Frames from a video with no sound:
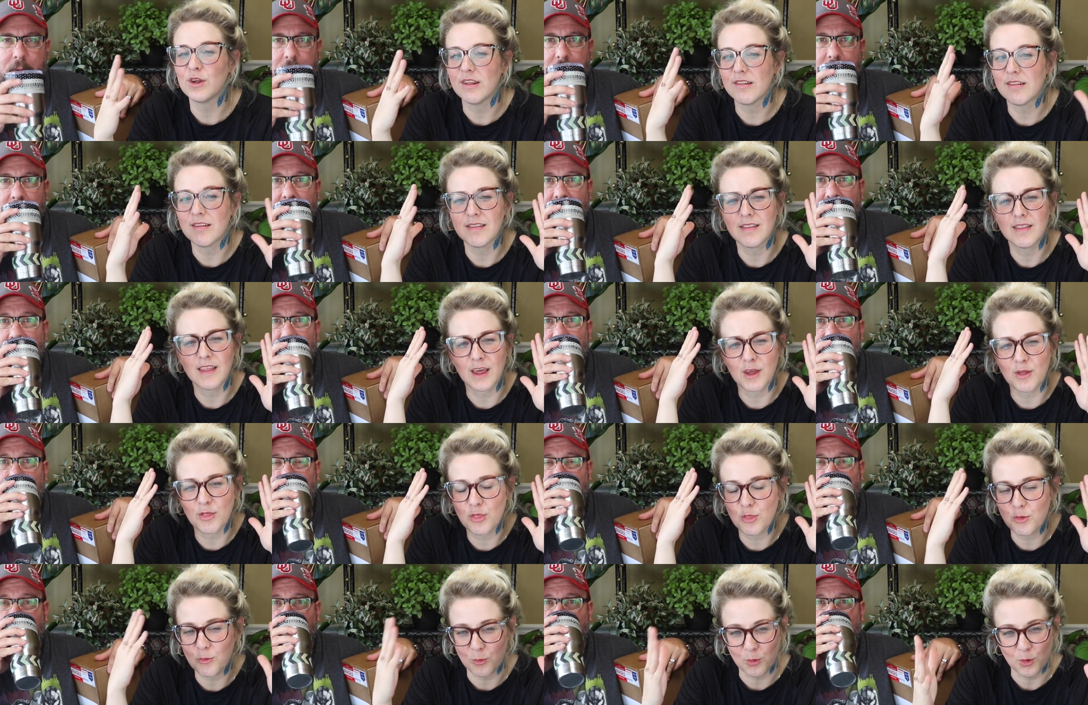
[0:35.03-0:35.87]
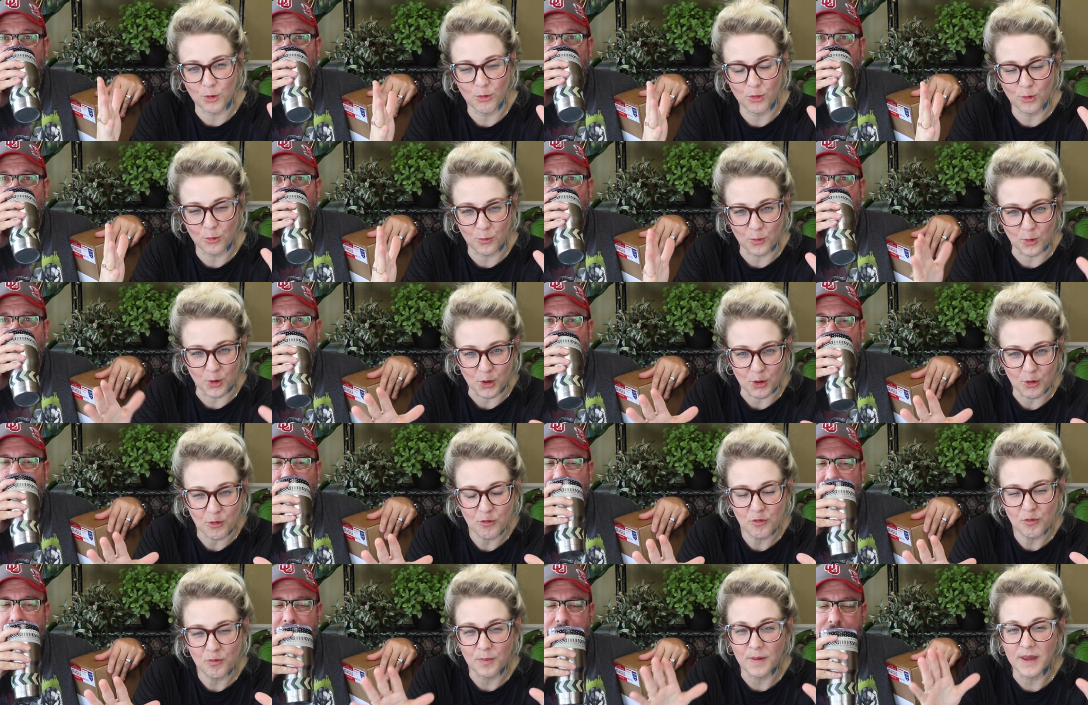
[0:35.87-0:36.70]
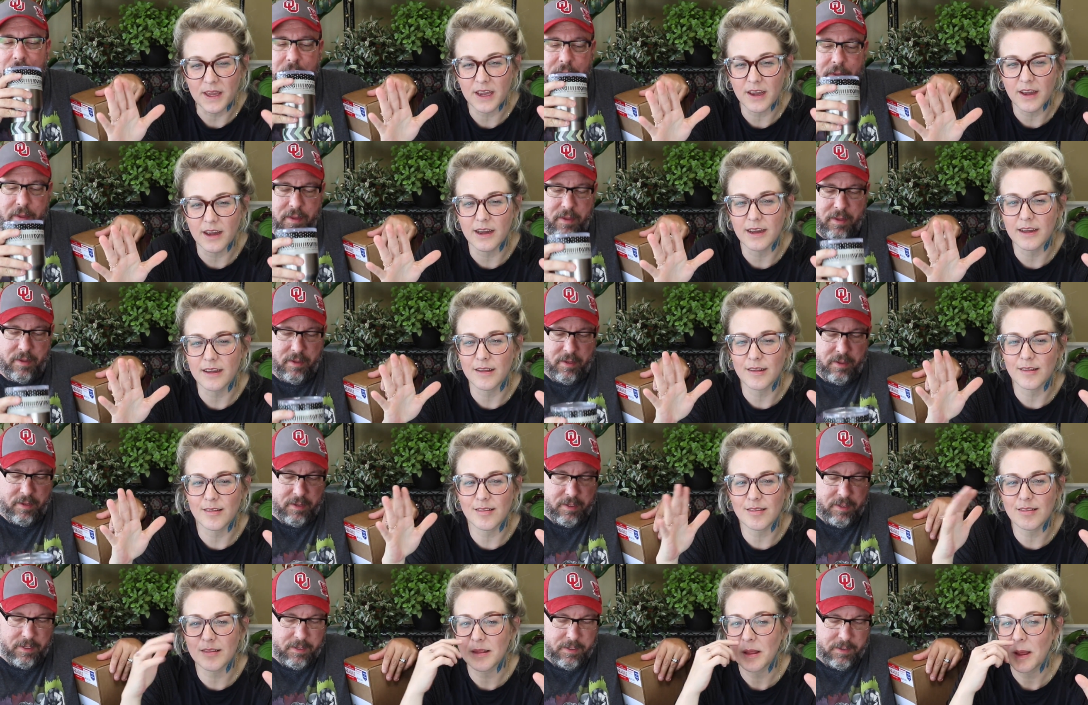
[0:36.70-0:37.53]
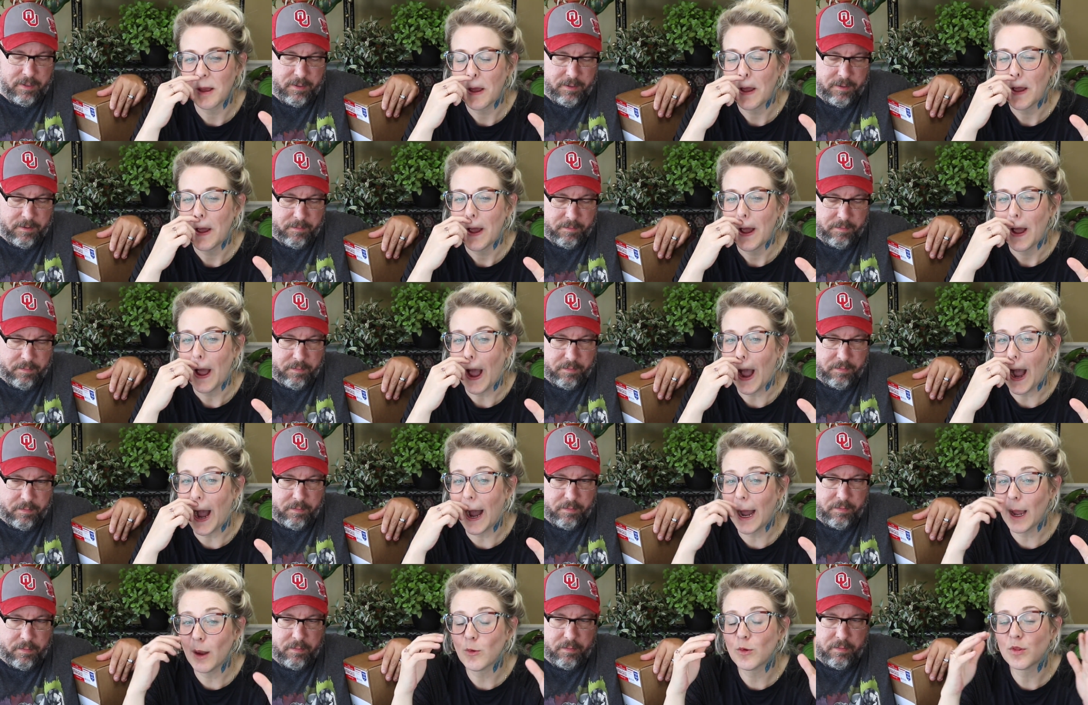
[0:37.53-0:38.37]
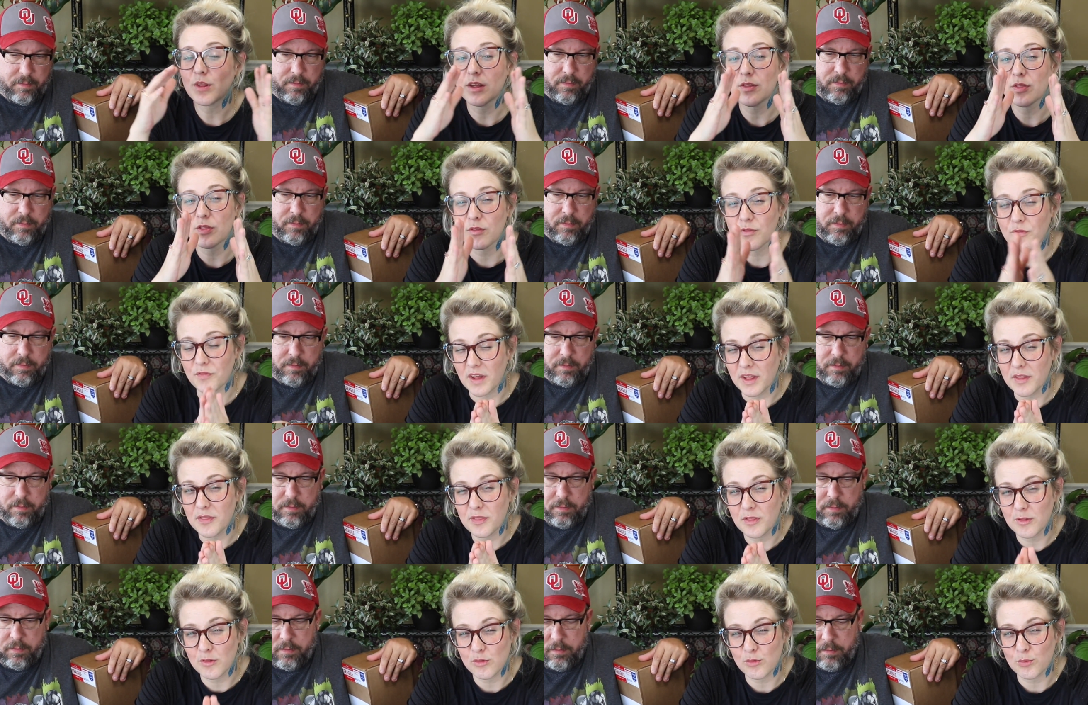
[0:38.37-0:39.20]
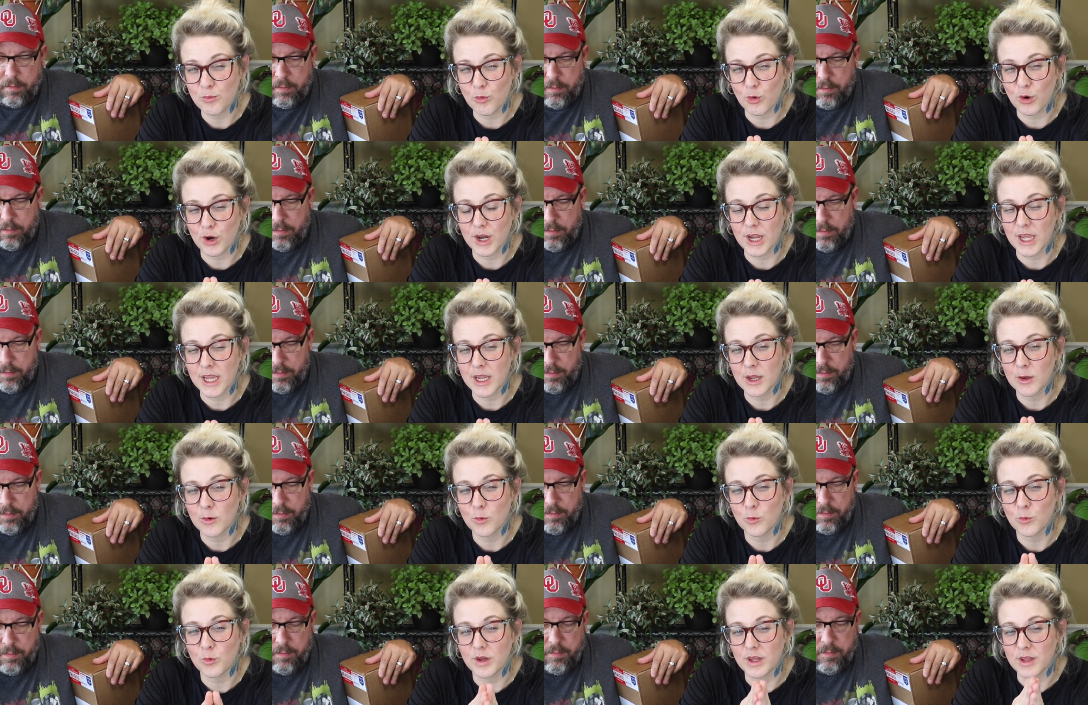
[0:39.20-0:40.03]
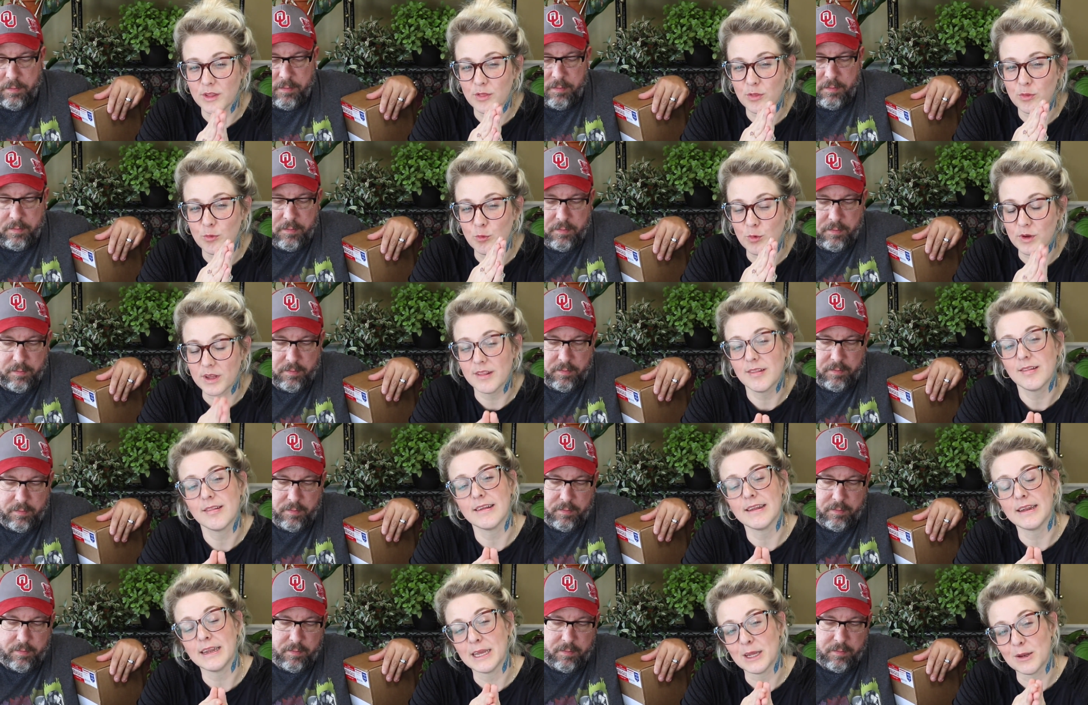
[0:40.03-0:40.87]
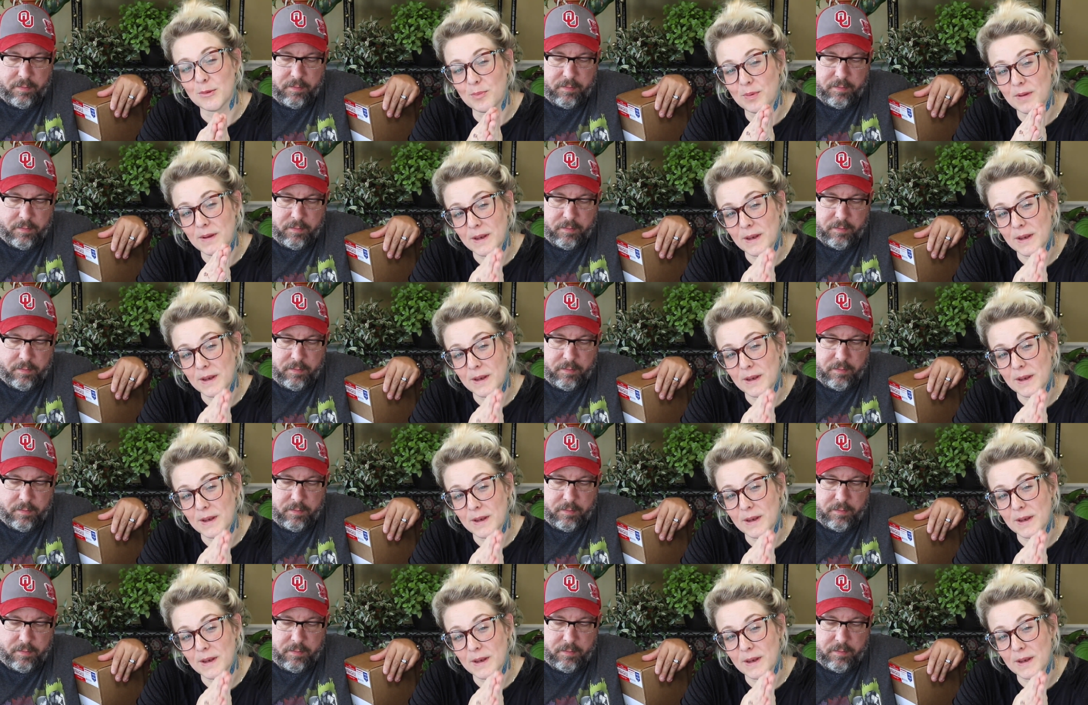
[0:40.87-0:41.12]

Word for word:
Speaker 1: isn't like through the roof because I was at the vet this morning with Winston and